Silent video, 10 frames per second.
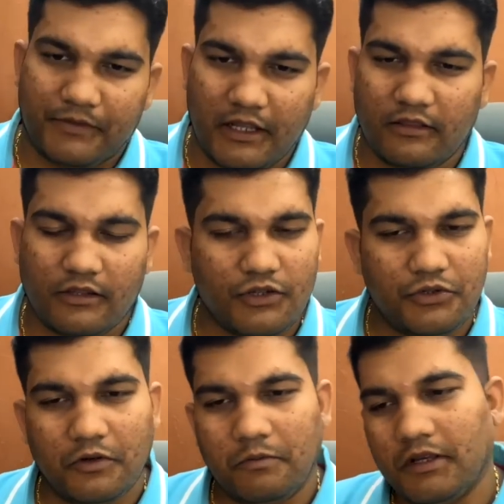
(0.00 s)
And this
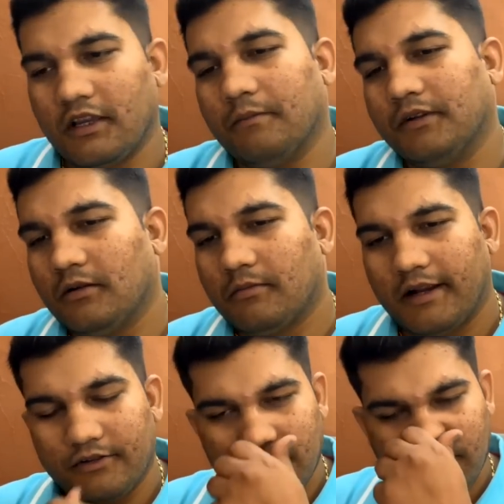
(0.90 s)
should be kept in
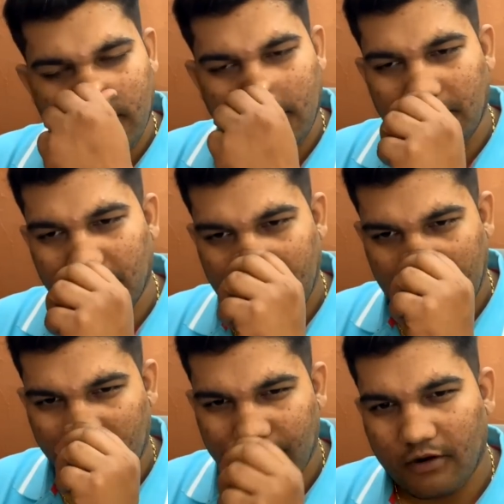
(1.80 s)
mind. So what you
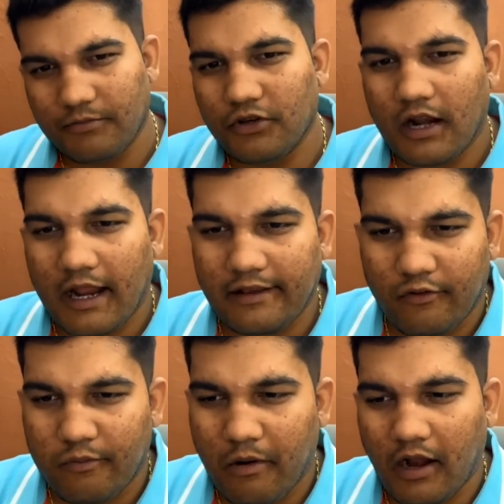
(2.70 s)
gain from your
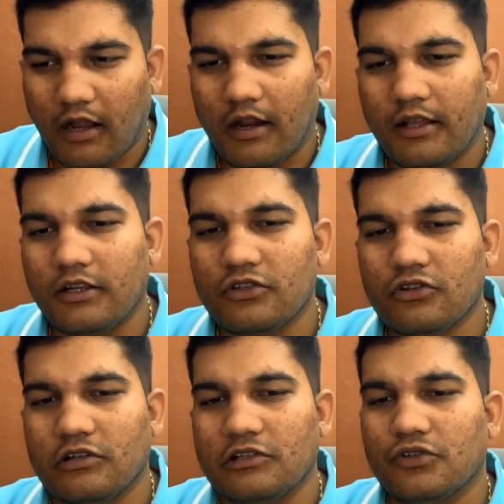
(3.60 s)
life partner is
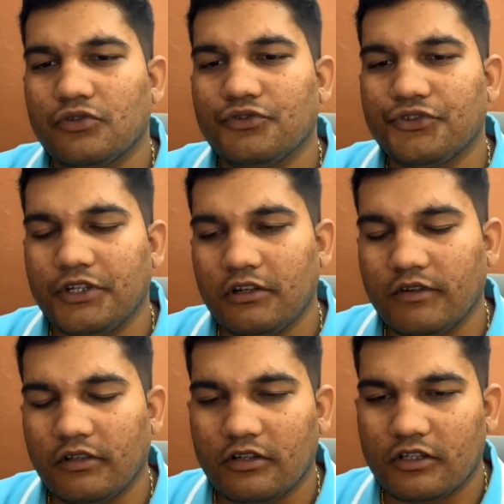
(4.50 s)
also seen
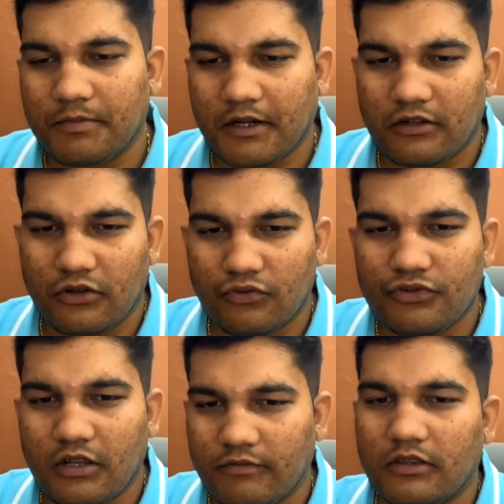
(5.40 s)
with respect to
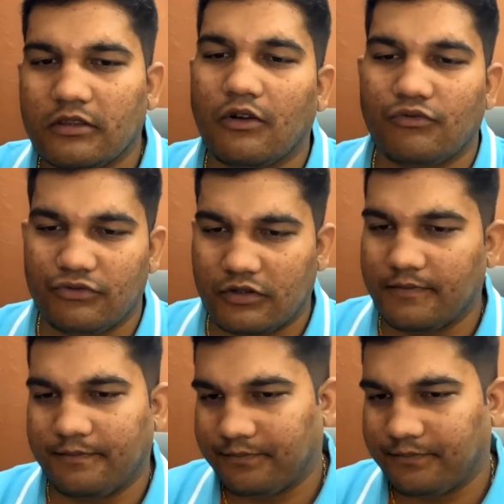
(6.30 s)
seventh house.